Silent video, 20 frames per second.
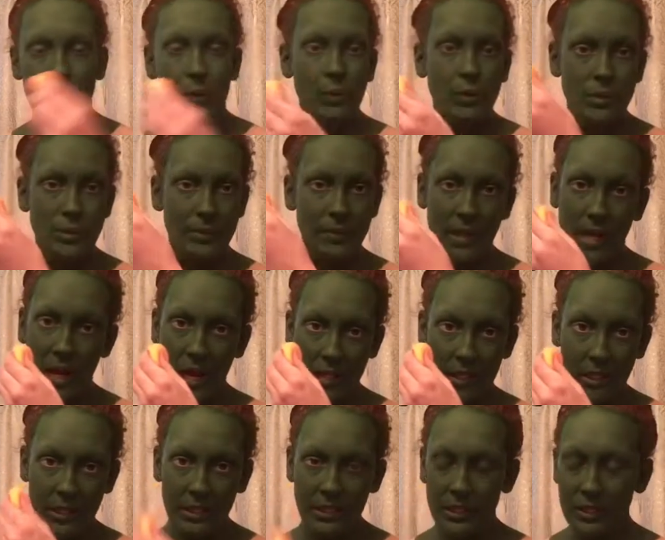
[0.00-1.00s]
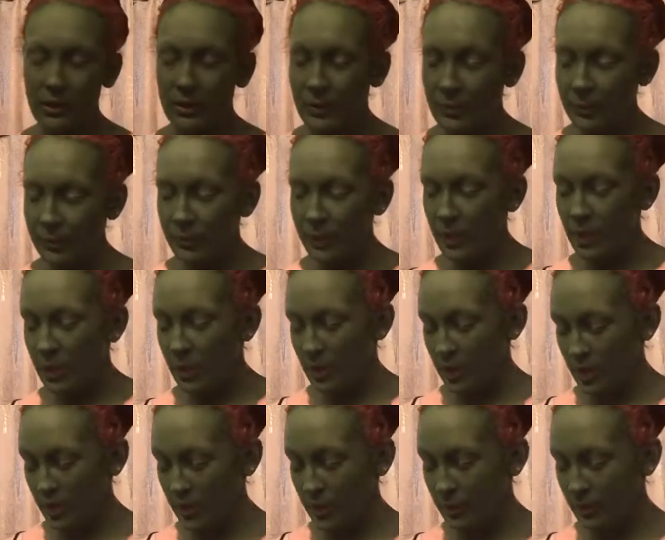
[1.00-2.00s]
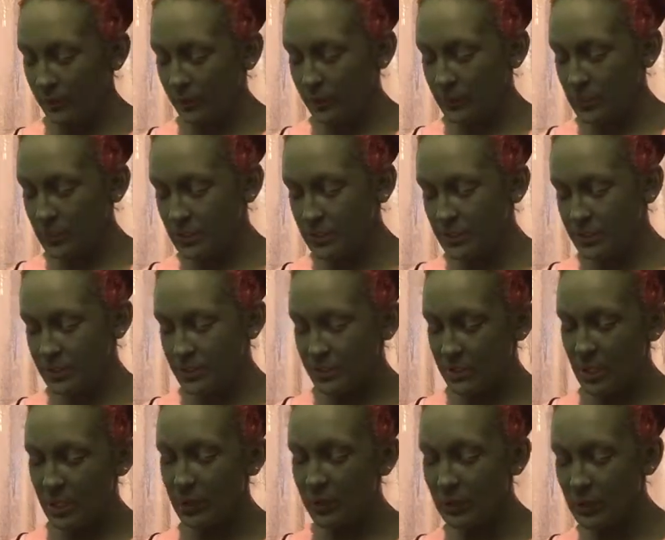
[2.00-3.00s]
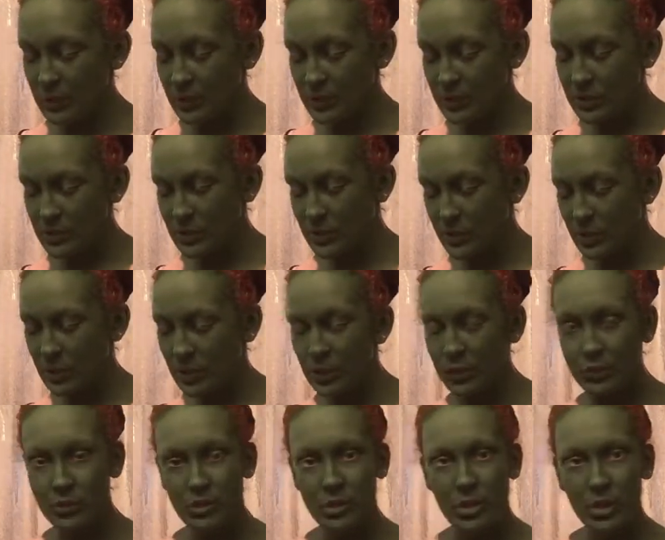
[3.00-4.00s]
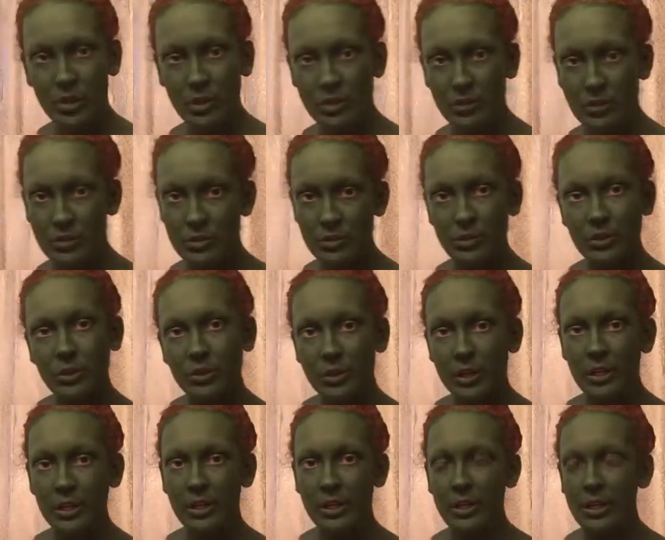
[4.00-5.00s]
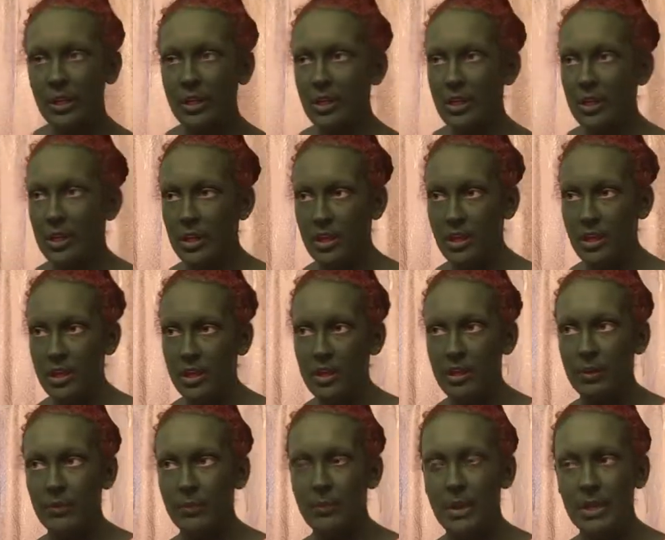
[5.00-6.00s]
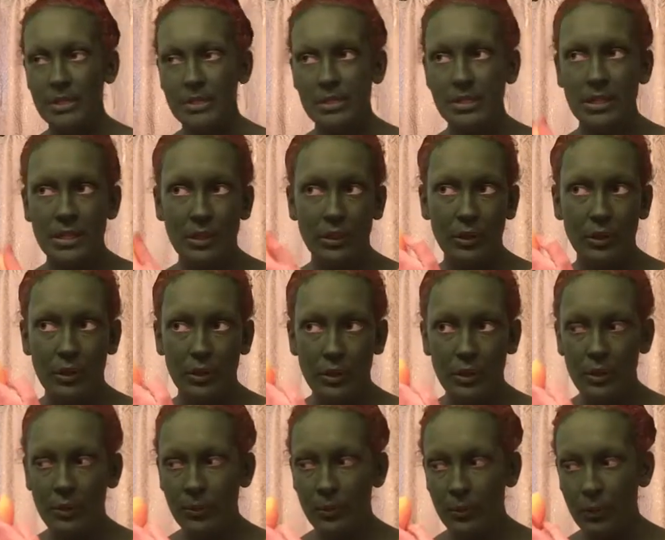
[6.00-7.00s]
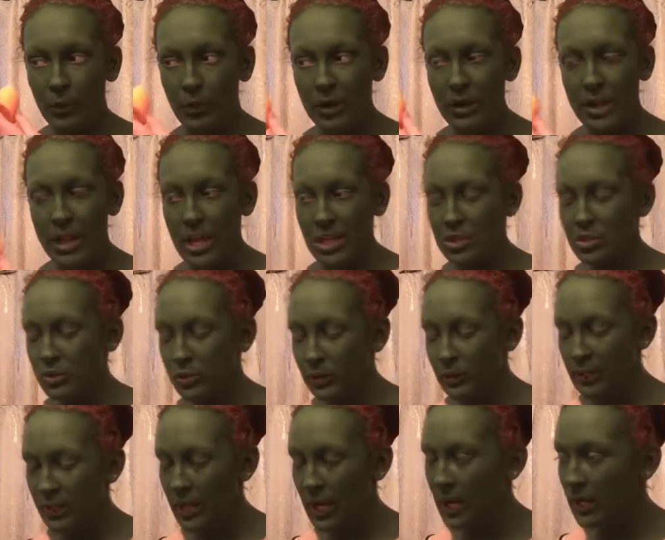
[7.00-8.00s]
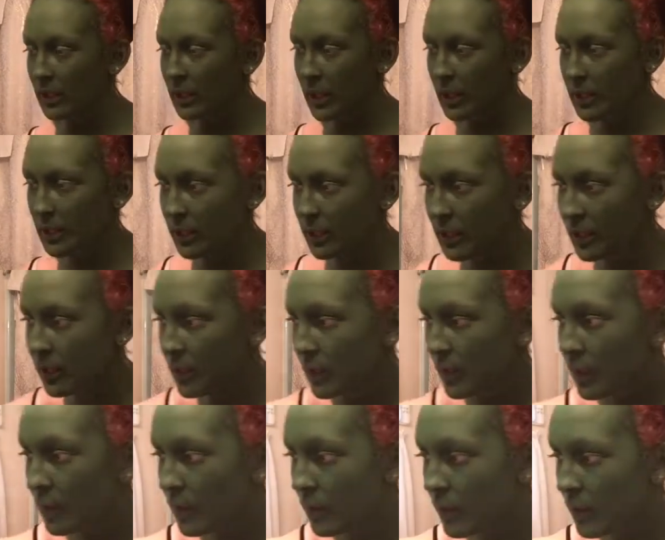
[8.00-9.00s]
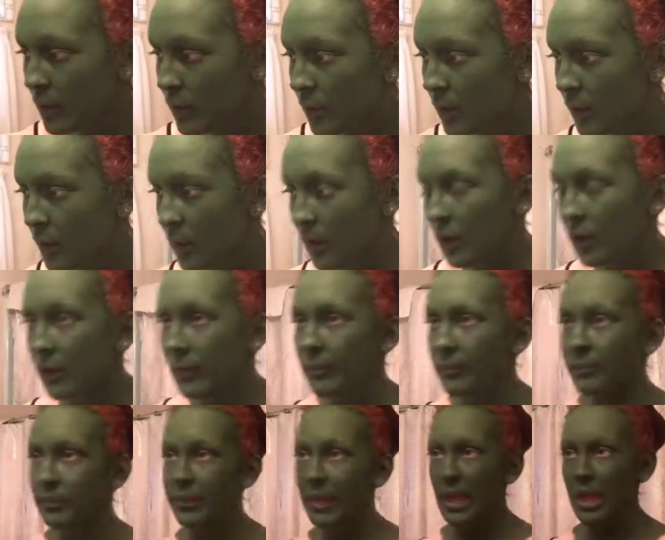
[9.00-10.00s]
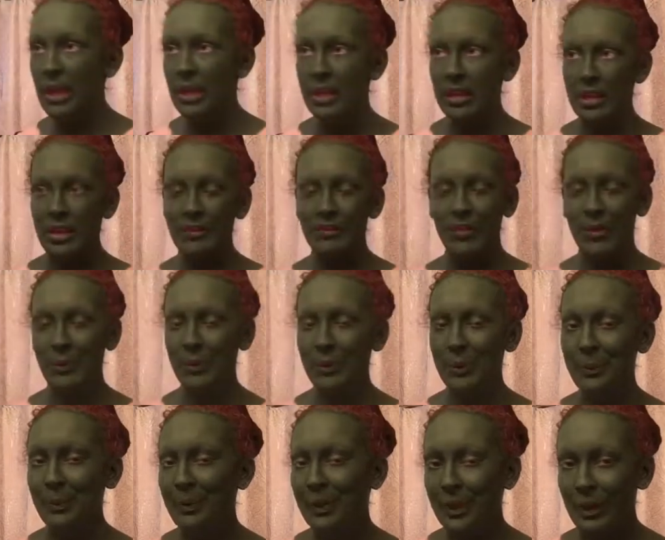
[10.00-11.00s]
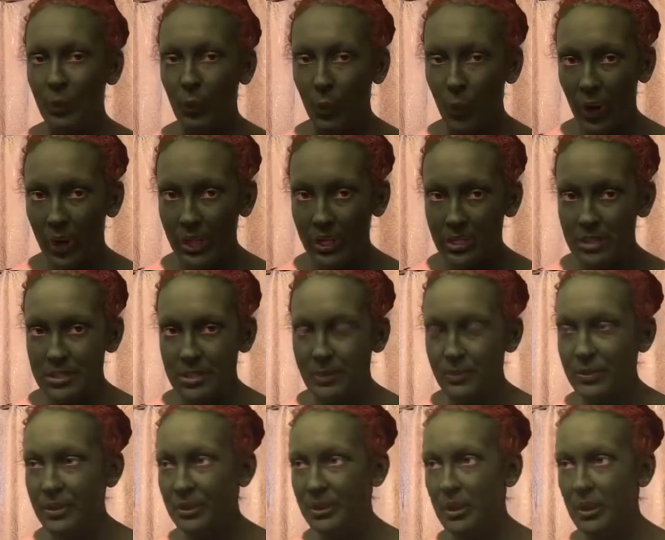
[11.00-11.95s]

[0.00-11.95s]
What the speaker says: I want to be highlighted. Since yellow is a closer color to green, it makes it look more naturally highlighted than if I were to put like white or something.